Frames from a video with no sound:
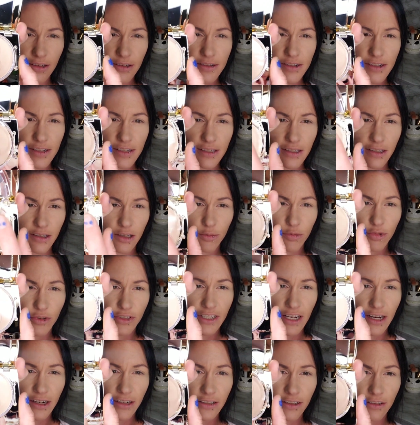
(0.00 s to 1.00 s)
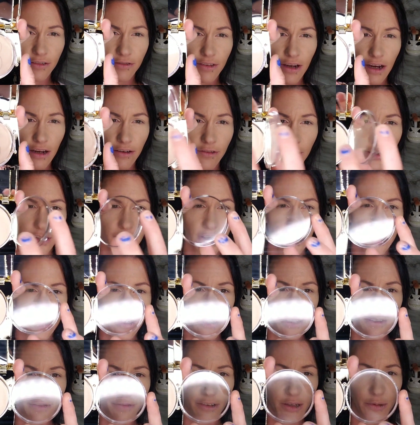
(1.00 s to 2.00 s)
there's this little protective cover that
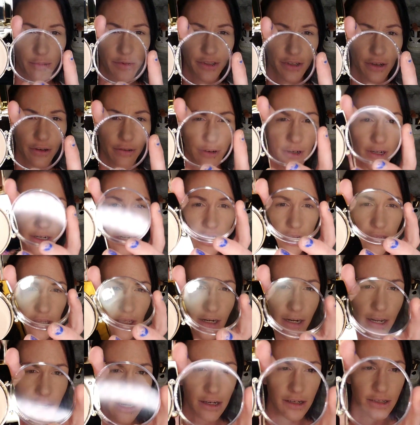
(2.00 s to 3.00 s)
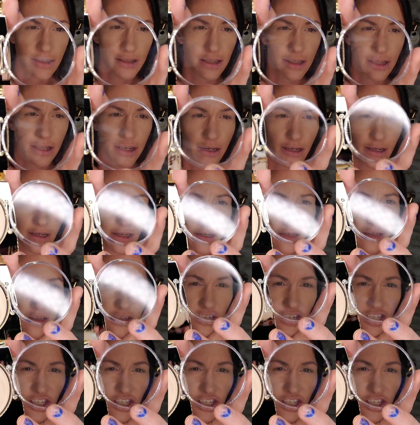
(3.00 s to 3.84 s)
just flips over and that has the